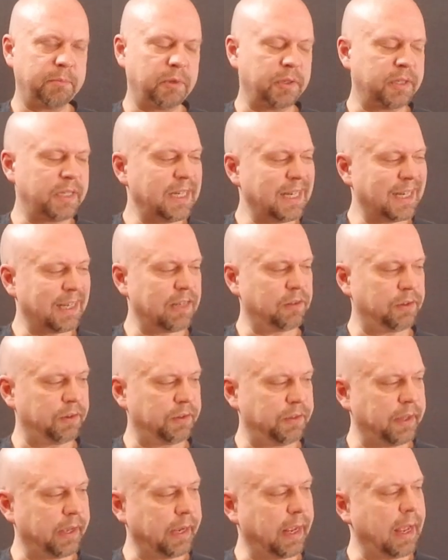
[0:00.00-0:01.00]

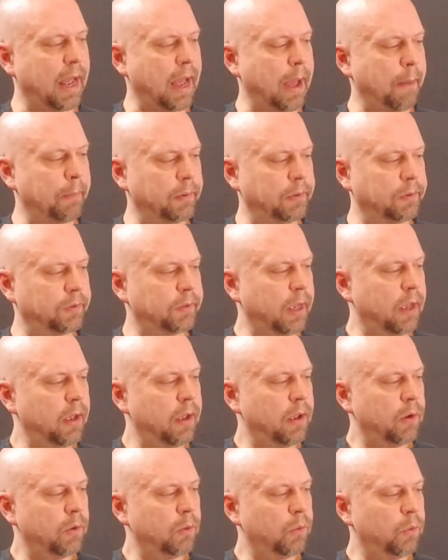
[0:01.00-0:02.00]
particular thing happens.
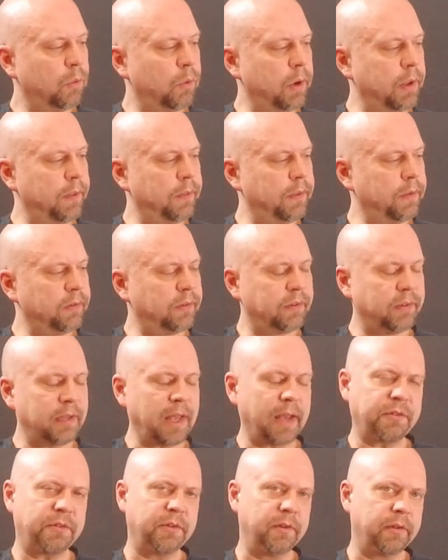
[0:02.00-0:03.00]
When this
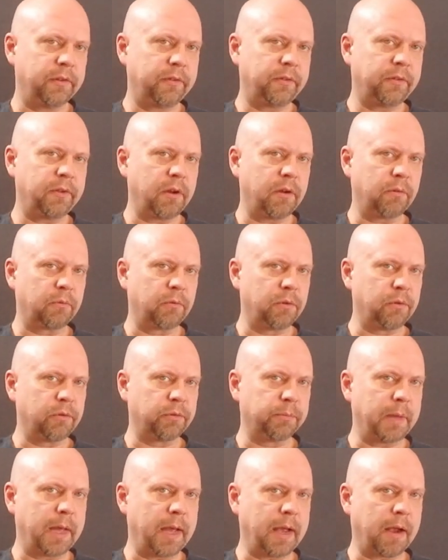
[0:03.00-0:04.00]
section of the song
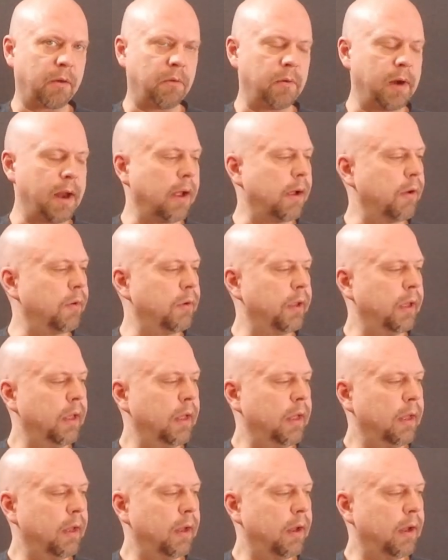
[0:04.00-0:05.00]
rolls back around,
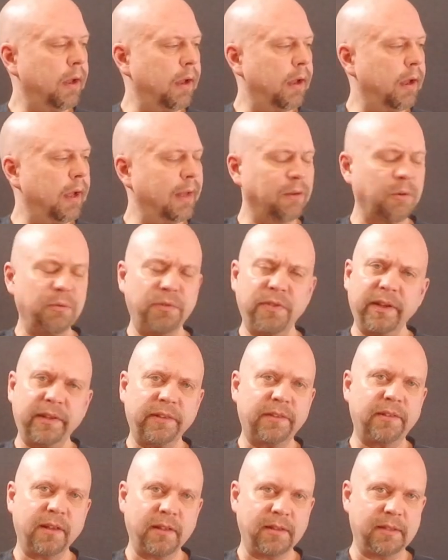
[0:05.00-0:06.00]
I don't think
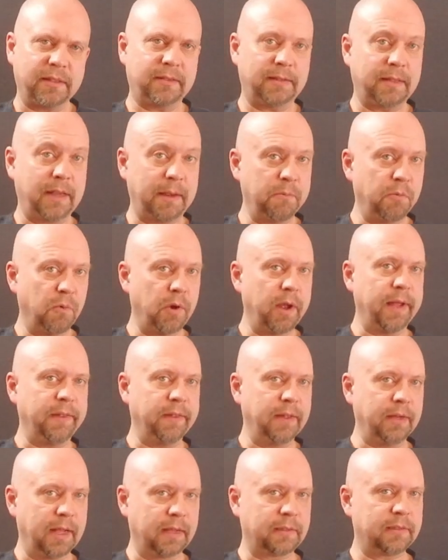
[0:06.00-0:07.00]
it's done the same way
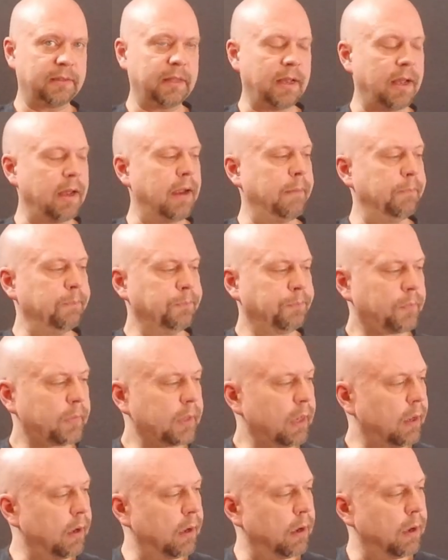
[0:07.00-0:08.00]
the next time.
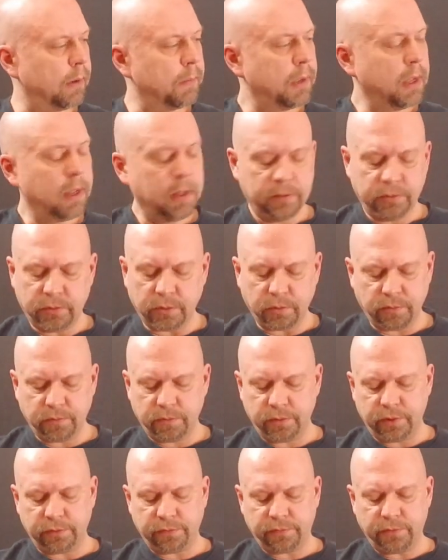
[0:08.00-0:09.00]

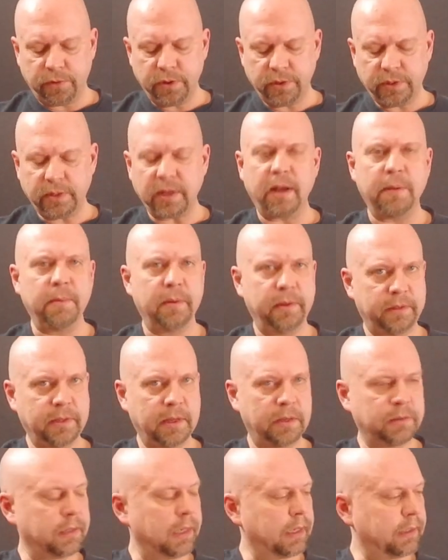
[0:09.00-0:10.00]
So this first time it
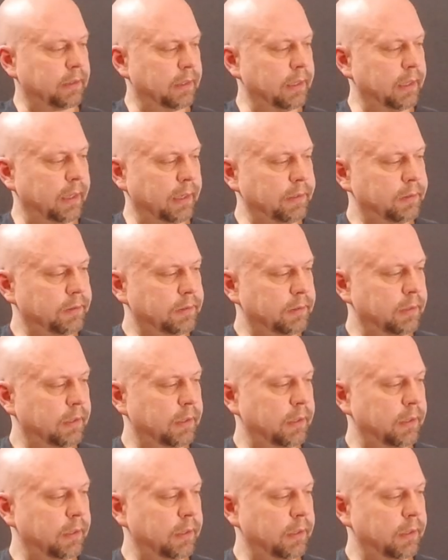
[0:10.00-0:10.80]
sounds like this.